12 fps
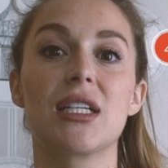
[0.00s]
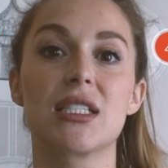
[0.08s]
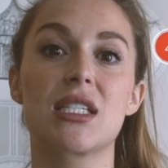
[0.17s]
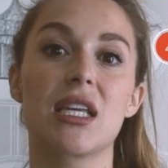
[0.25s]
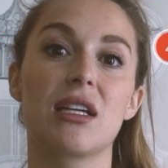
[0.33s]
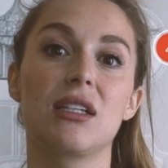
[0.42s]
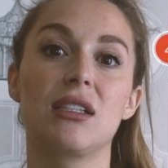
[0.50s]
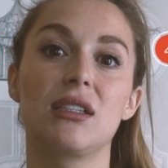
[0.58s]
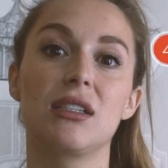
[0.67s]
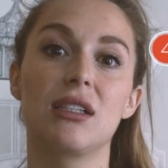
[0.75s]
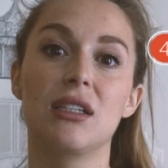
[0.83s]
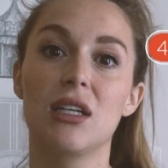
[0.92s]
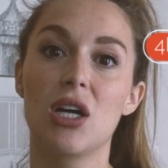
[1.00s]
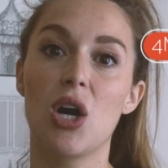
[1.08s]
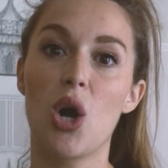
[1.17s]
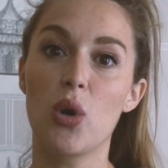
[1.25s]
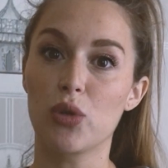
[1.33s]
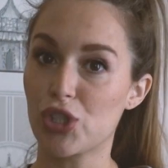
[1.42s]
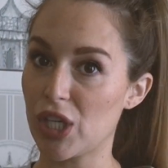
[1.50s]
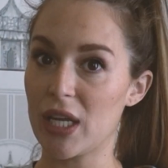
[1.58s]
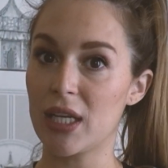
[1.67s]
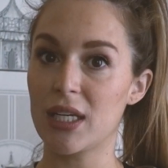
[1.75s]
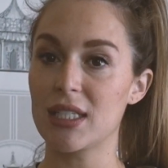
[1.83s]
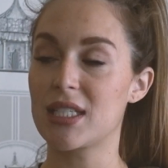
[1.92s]
until Ocean
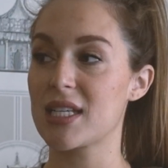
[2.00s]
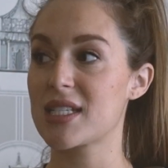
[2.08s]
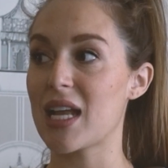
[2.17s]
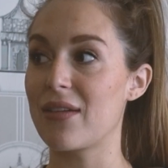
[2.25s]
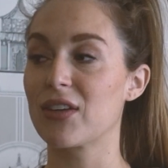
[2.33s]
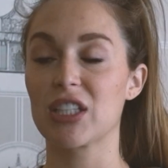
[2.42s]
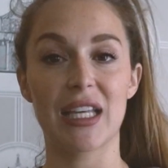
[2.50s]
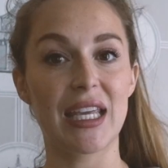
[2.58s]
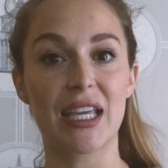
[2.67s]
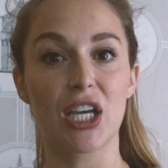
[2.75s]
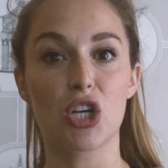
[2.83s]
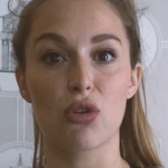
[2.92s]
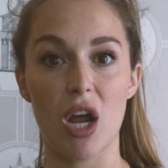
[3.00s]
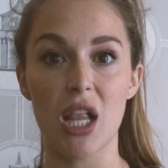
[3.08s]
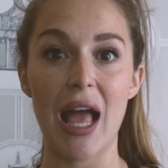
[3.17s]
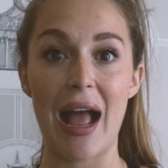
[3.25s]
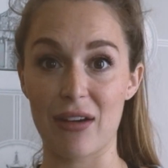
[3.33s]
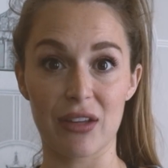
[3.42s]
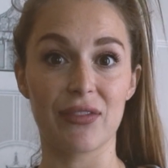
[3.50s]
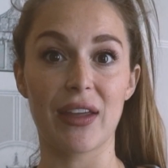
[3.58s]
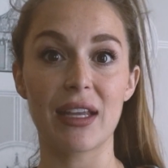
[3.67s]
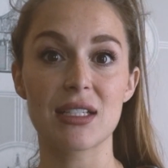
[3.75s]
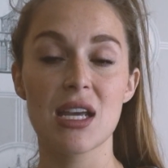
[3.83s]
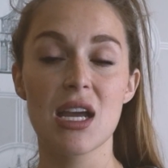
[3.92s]
discovered that he could crawl out of
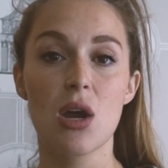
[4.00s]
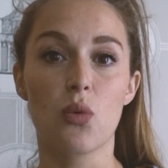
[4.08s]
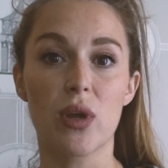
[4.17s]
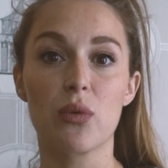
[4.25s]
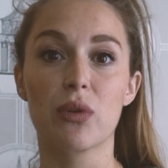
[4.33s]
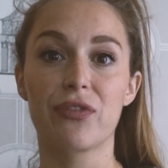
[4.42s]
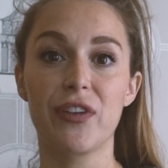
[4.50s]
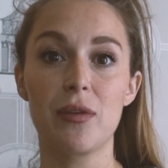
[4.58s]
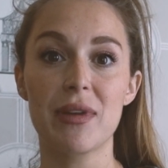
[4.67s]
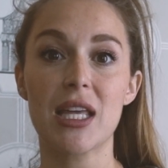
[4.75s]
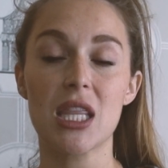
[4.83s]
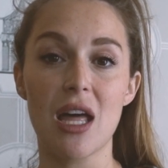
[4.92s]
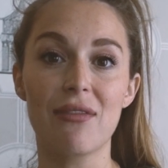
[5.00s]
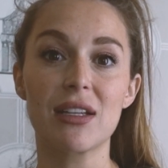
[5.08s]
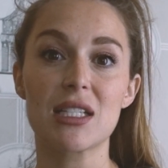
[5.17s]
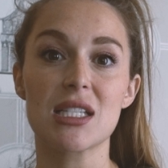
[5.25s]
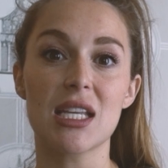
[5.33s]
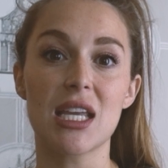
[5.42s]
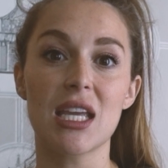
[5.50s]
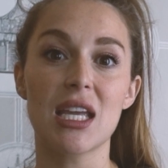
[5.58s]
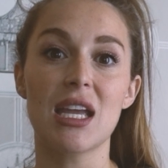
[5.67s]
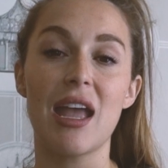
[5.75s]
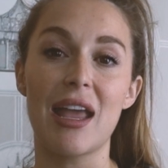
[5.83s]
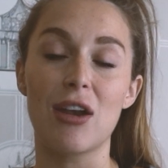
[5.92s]
it. We were filming Love at
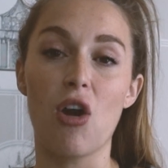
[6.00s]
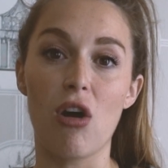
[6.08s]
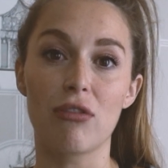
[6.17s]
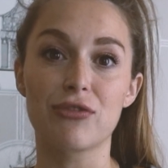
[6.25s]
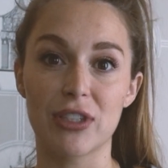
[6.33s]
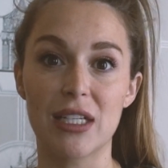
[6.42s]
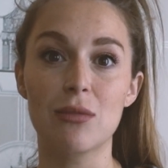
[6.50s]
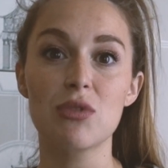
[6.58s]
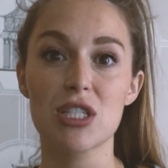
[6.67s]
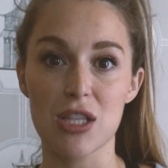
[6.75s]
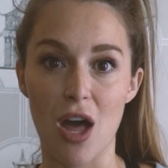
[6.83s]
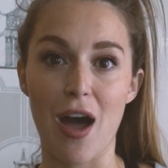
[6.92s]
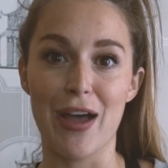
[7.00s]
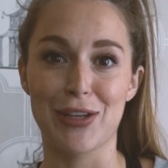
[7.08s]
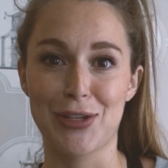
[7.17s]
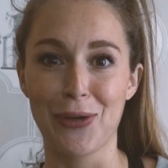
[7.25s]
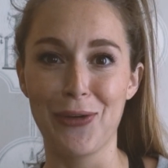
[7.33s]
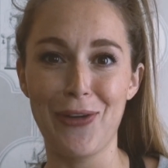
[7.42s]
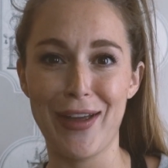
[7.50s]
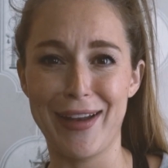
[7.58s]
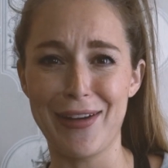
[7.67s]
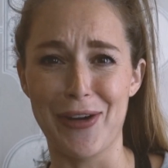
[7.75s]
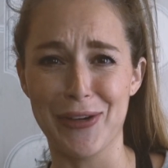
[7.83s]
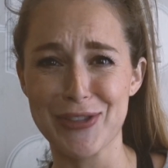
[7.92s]
Sea and all freedom was lost when
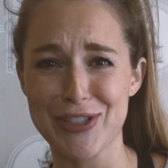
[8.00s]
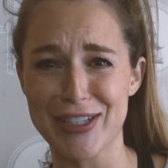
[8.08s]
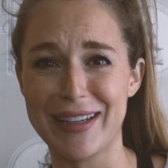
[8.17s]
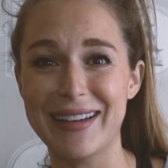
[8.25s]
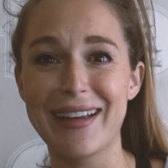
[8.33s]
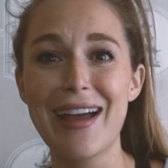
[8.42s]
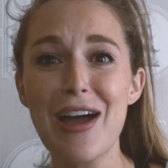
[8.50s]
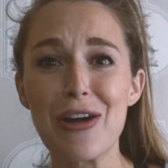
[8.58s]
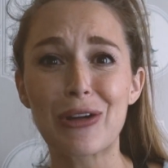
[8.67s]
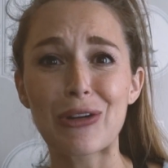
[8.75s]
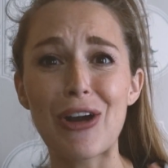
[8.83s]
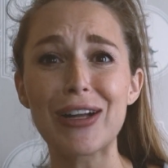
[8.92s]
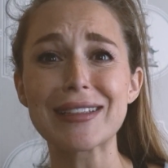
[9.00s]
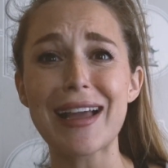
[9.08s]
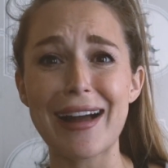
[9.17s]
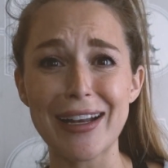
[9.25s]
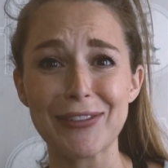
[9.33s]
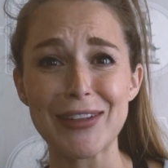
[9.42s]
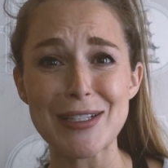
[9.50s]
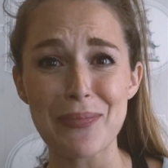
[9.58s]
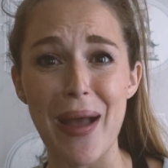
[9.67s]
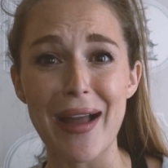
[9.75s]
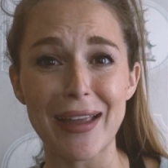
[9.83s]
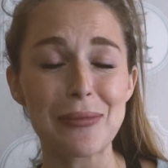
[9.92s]
Ocean crawled out of his
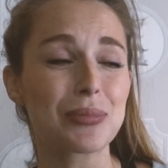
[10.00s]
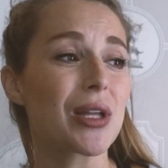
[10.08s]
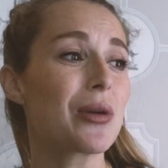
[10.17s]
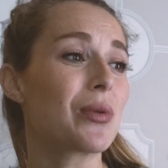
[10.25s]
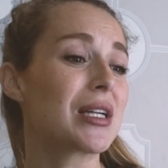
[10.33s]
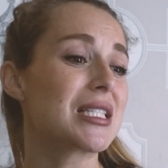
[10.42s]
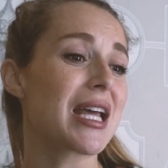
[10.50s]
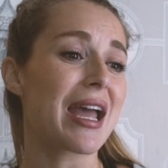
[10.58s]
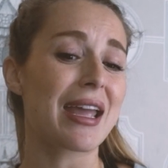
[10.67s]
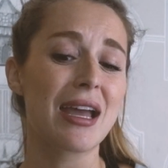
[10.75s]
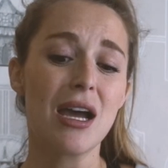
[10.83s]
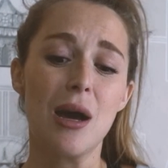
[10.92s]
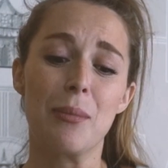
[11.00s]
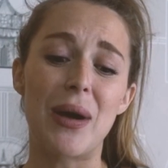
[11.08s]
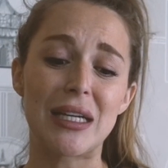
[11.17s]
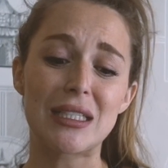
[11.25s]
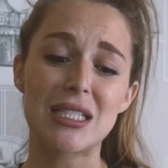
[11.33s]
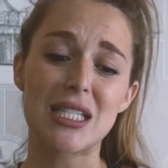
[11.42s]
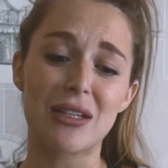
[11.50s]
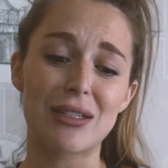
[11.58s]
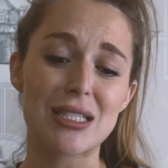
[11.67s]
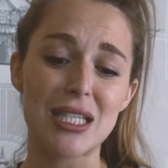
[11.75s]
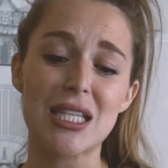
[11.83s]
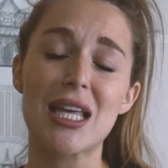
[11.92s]
pack and play one day. But
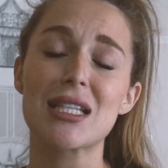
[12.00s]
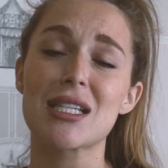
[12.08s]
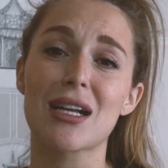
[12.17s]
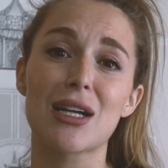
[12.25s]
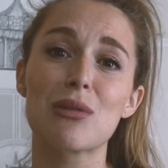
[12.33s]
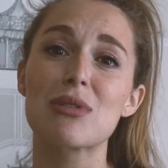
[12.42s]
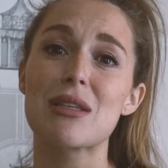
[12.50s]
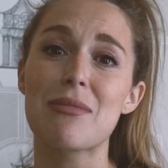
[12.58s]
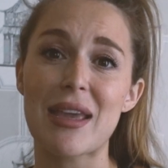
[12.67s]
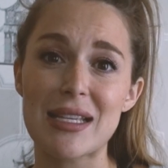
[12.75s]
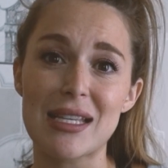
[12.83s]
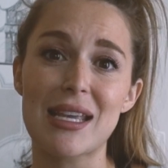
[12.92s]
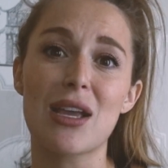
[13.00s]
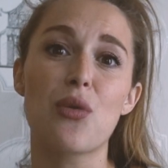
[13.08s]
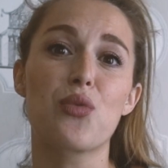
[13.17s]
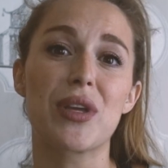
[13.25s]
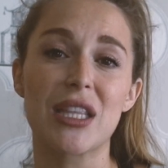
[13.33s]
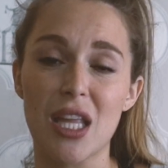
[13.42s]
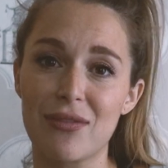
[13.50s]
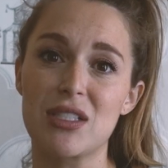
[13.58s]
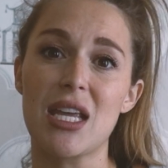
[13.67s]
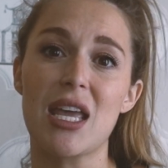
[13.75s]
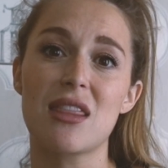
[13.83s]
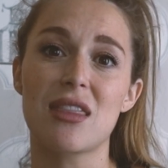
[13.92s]
seriously, that sucker was amazing. We loved
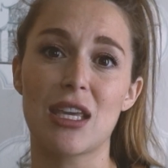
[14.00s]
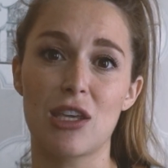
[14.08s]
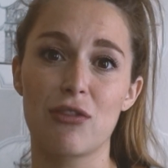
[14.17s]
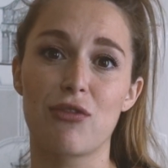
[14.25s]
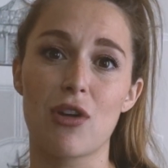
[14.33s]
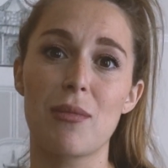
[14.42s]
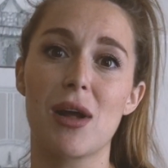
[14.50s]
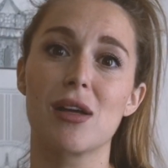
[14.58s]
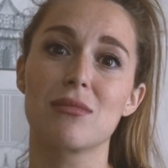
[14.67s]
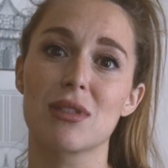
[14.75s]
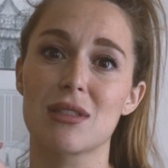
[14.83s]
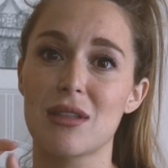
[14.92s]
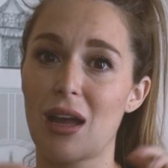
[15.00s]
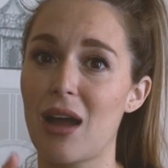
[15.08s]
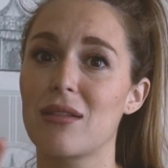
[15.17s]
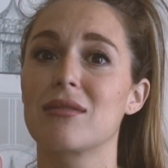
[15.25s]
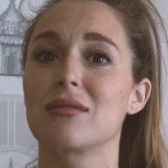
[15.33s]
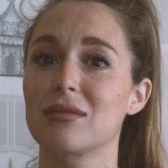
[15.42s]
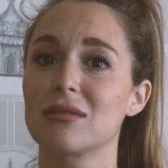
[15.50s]
it. Thank you, four moms. That